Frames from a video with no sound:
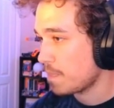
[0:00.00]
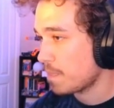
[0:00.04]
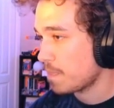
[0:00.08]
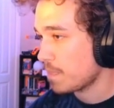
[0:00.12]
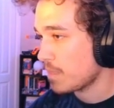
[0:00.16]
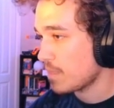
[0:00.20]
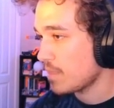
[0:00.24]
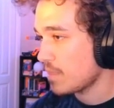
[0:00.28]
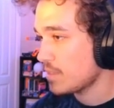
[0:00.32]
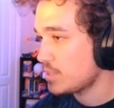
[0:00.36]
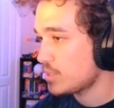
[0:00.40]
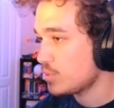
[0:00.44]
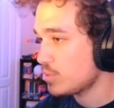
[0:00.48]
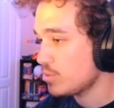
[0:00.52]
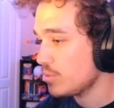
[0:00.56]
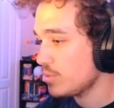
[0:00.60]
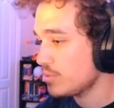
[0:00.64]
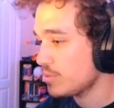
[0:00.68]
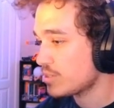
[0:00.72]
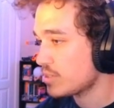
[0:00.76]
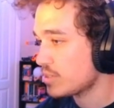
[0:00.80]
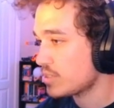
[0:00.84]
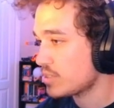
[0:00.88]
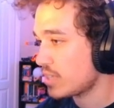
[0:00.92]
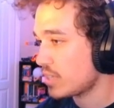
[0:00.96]
This is really risky
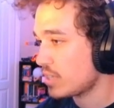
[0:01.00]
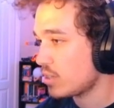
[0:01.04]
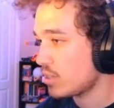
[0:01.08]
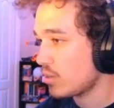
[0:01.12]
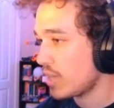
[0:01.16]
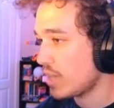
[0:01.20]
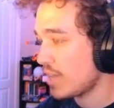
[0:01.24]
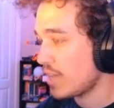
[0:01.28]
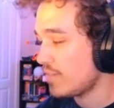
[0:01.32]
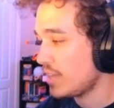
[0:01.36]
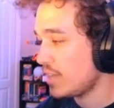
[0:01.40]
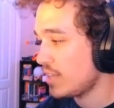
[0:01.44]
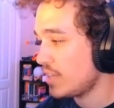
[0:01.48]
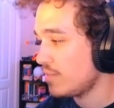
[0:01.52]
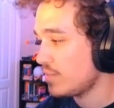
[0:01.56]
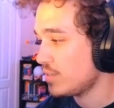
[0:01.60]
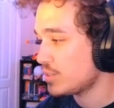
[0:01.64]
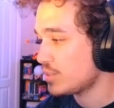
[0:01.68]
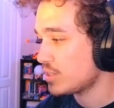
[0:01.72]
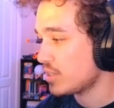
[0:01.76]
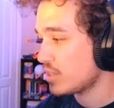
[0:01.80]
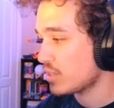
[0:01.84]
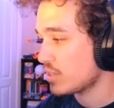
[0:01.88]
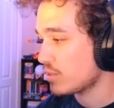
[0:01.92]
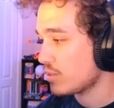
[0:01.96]
because I don't have any vision
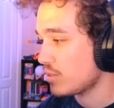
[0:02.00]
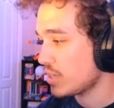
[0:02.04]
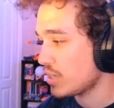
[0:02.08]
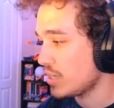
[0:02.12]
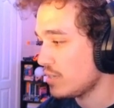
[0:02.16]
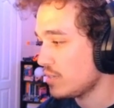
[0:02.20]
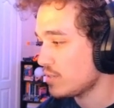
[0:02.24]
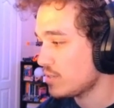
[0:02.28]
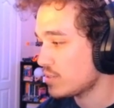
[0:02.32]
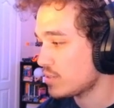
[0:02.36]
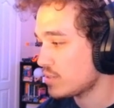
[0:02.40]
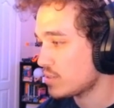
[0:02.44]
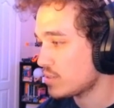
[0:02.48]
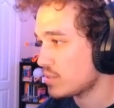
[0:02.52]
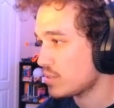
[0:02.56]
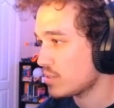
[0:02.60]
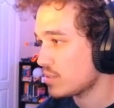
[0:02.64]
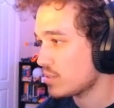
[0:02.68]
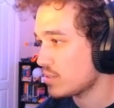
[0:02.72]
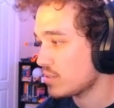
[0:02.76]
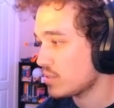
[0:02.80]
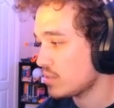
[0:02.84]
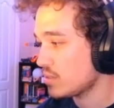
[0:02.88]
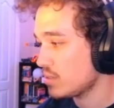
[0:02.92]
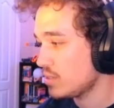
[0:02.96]
on Graves.
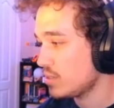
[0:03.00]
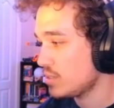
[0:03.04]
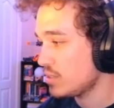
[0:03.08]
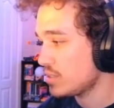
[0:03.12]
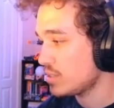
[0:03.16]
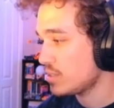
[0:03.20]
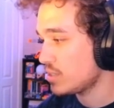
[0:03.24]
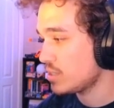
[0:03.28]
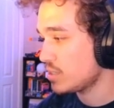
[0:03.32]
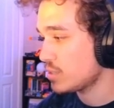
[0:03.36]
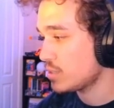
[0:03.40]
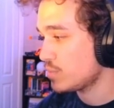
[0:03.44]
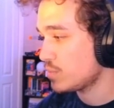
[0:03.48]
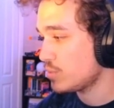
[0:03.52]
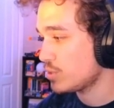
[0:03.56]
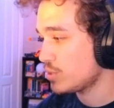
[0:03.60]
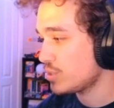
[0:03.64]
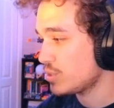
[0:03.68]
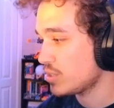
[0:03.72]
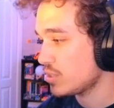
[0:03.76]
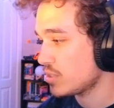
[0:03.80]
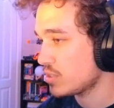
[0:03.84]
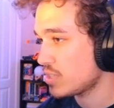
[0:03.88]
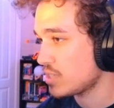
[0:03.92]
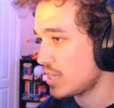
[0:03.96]
Lee Sin is pushing
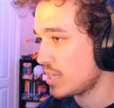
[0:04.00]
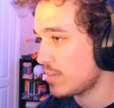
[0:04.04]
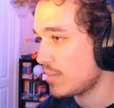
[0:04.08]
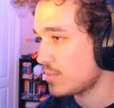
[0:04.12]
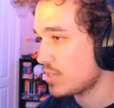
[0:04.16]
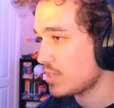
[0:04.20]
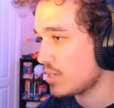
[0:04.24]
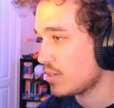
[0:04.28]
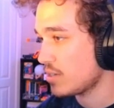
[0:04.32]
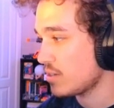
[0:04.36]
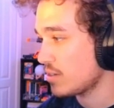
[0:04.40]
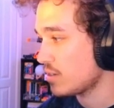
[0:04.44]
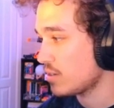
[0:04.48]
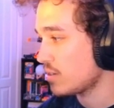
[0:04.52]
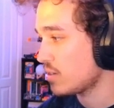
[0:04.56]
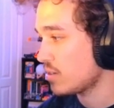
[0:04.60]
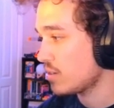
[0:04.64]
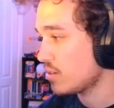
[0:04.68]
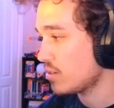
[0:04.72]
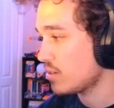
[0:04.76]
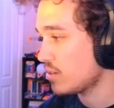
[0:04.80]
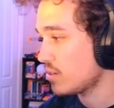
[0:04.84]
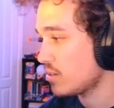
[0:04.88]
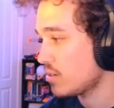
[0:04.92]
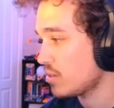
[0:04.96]
in top tower.
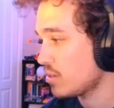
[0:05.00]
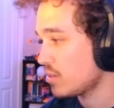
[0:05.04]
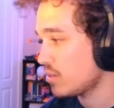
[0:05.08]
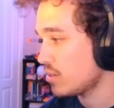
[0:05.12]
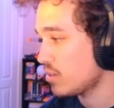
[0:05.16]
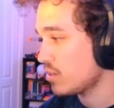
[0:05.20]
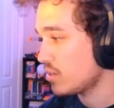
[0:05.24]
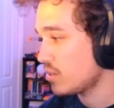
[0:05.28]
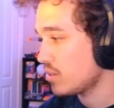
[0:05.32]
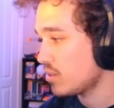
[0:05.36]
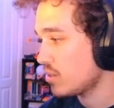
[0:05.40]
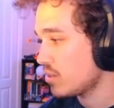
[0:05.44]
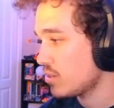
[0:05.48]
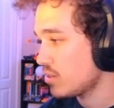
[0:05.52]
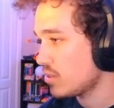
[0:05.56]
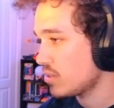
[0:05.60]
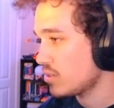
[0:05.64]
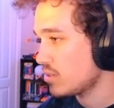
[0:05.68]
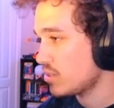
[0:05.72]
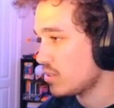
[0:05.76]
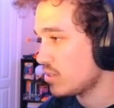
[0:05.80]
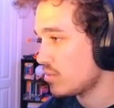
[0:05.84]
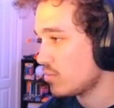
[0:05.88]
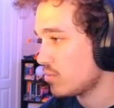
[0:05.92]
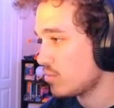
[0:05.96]

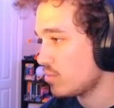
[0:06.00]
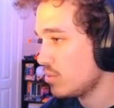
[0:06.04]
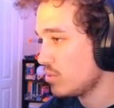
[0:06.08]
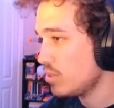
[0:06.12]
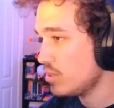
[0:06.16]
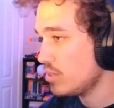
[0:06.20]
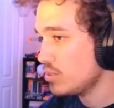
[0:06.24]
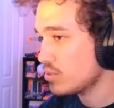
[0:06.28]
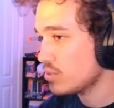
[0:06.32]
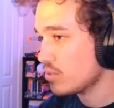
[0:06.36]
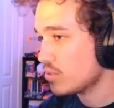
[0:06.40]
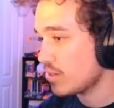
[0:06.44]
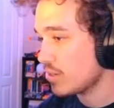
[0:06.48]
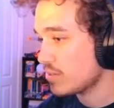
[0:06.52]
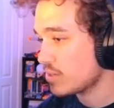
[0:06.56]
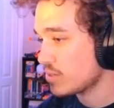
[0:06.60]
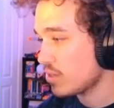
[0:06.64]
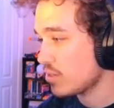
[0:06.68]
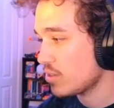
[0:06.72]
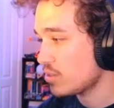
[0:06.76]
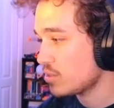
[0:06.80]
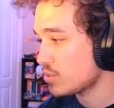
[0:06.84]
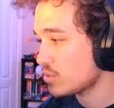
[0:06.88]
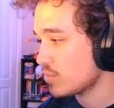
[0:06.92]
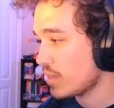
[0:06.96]
Where is Graves? Oh,
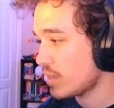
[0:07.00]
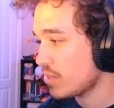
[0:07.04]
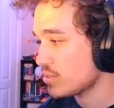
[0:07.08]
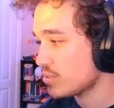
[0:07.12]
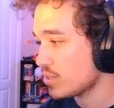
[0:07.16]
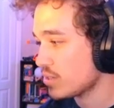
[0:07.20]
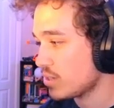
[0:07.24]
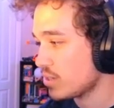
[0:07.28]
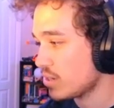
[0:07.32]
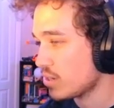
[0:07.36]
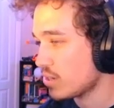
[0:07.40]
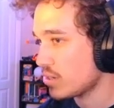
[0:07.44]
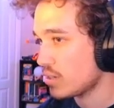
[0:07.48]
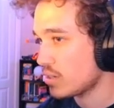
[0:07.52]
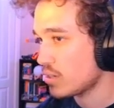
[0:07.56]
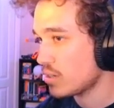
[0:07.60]
there's Malzahar.